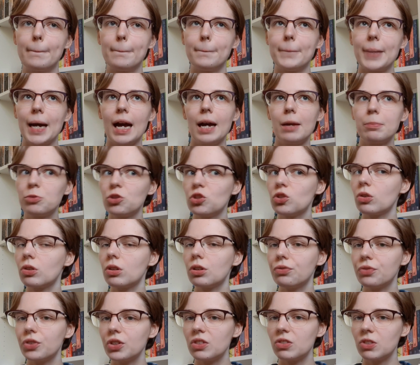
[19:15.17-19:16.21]
perhaps sort
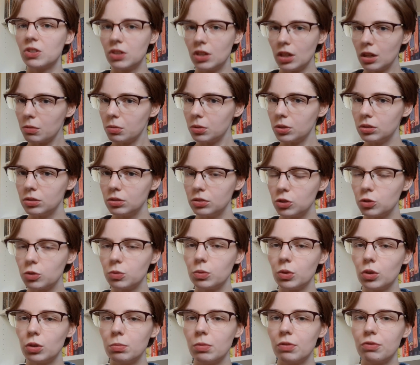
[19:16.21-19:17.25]
of a sequel to A
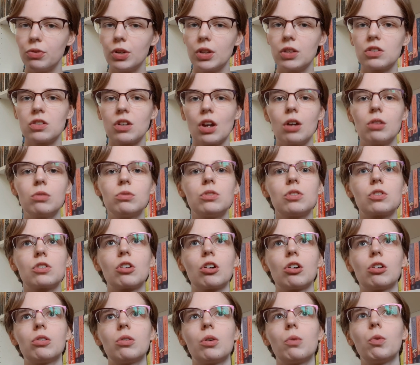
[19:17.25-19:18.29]
Room of One's Own.
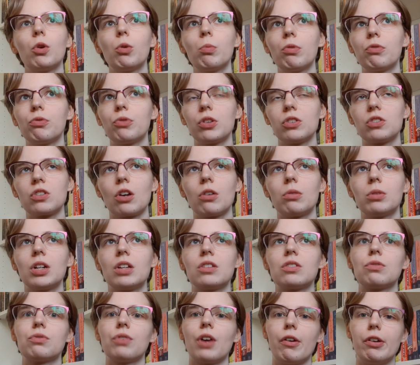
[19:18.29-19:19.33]
So A Room of One's Own
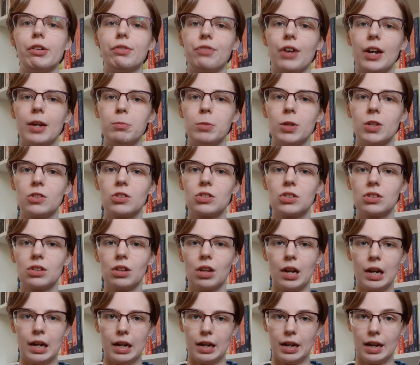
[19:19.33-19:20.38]
is a very famous
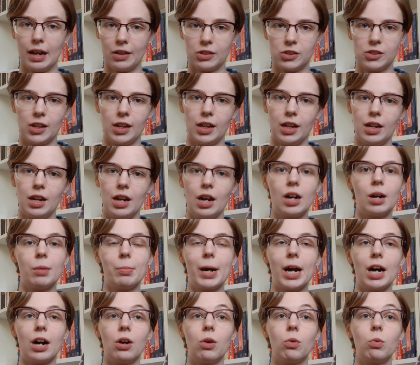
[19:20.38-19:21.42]
essay
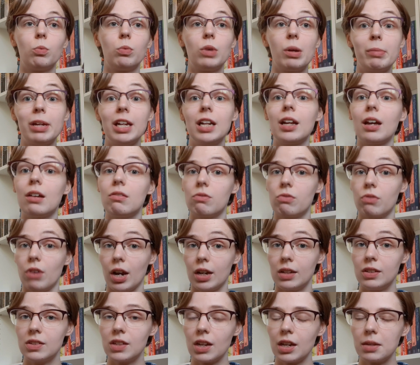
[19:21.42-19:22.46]
about women and
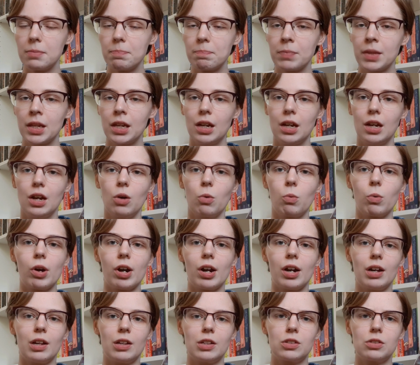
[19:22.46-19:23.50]
writing,
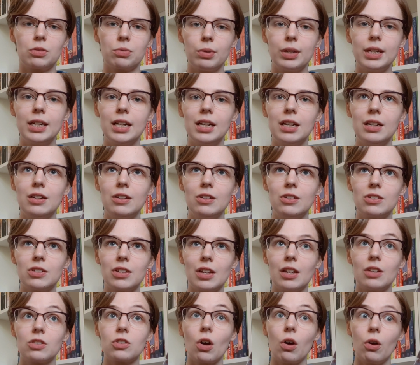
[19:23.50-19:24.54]
whereas 3 Guineas
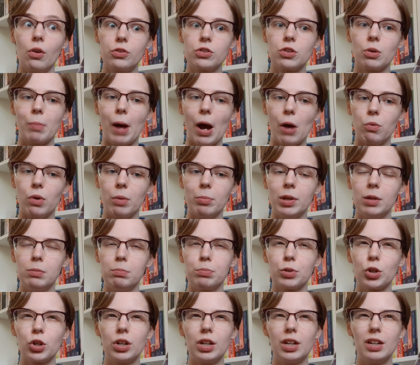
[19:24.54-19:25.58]
is also about women,
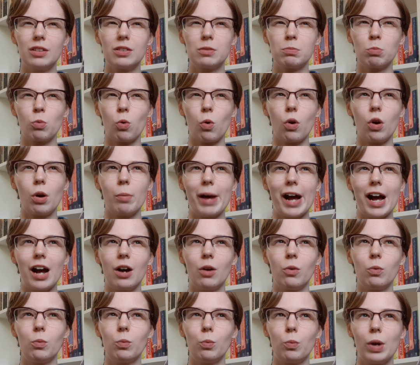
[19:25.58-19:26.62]
but it's more
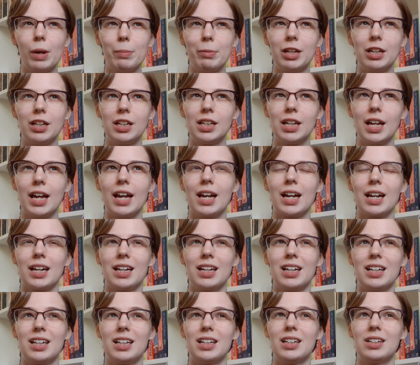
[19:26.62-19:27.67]
about women
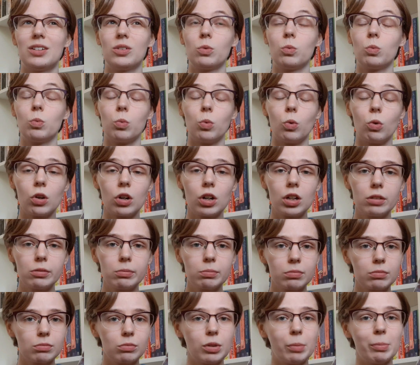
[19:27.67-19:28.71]
and war,
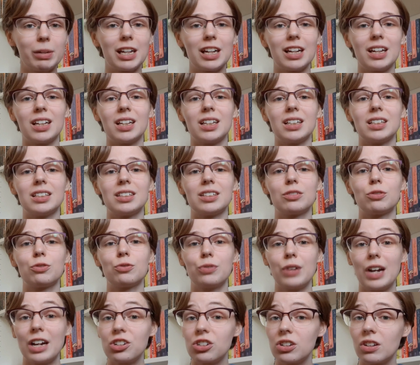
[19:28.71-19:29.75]
women and
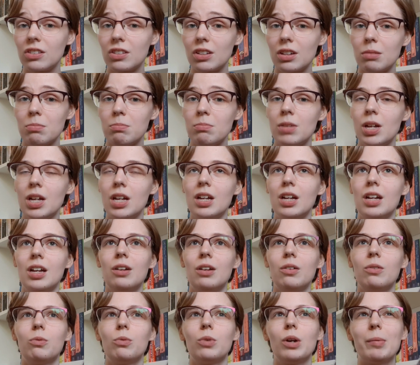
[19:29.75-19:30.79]
fascism,
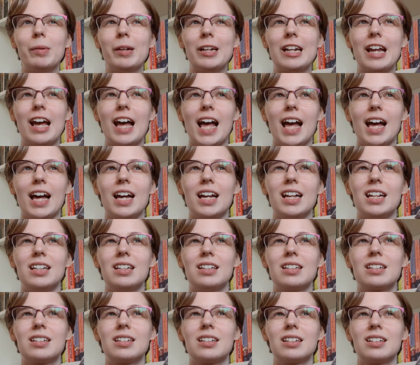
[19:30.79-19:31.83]
women
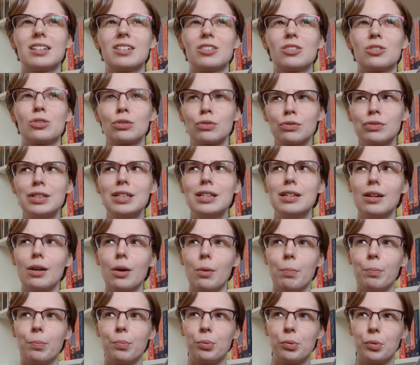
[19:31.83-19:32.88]
and sort of the
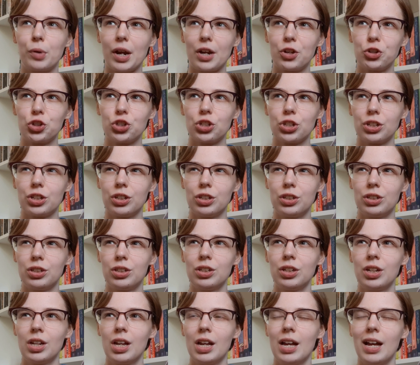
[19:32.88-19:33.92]

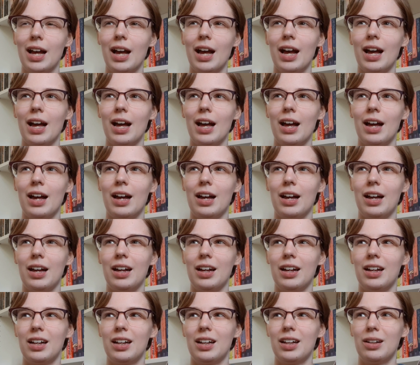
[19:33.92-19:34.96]
oppression
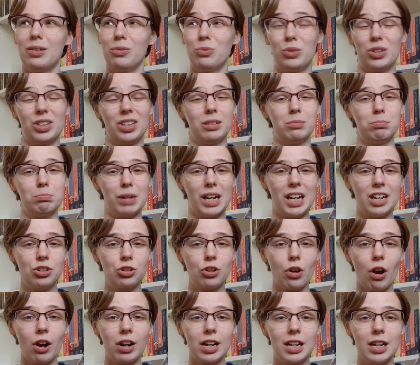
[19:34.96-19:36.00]
within
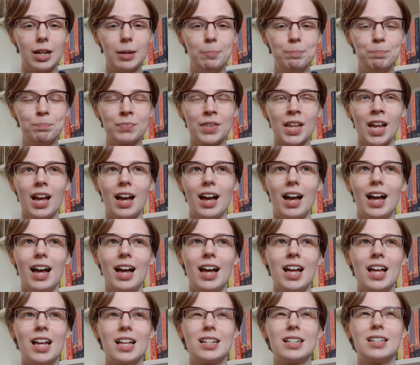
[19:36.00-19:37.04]
patriarchy.
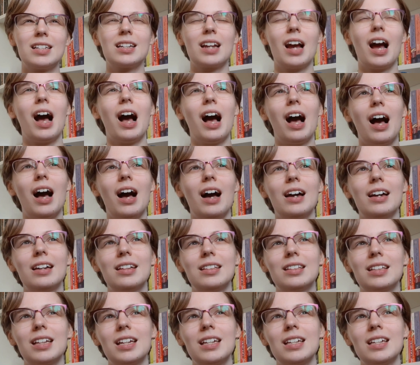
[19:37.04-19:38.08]
And I
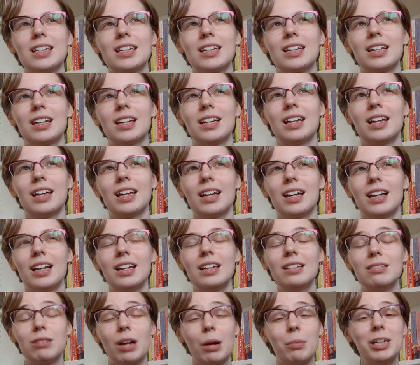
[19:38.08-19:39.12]
think
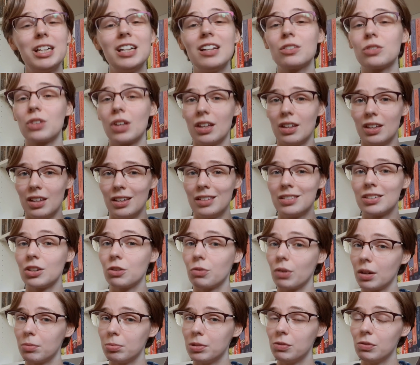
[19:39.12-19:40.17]
it's
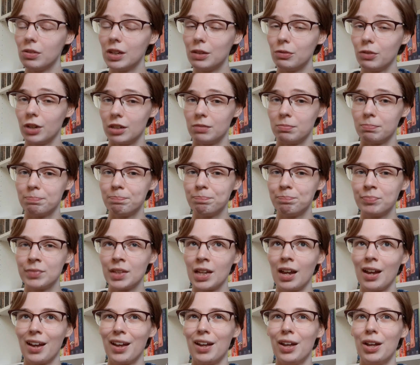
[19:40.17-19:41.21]
incredibly well written,
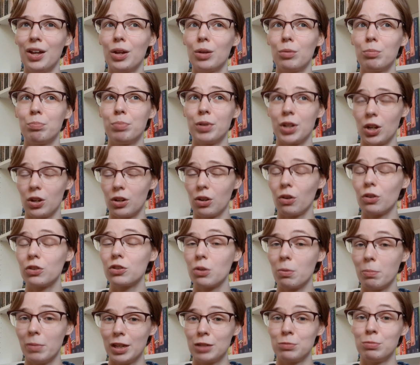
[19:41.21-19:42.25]
but it
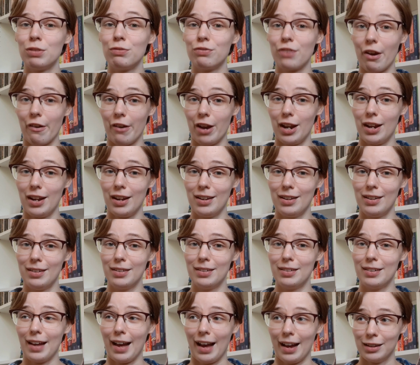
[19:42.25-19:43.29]
also makes me very
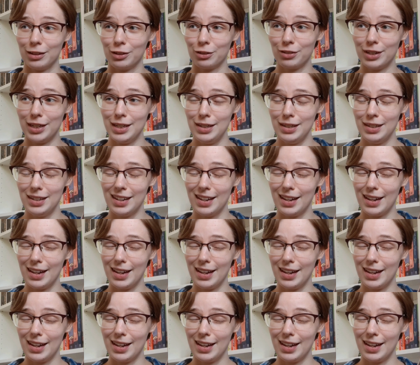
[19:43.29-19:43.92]
angry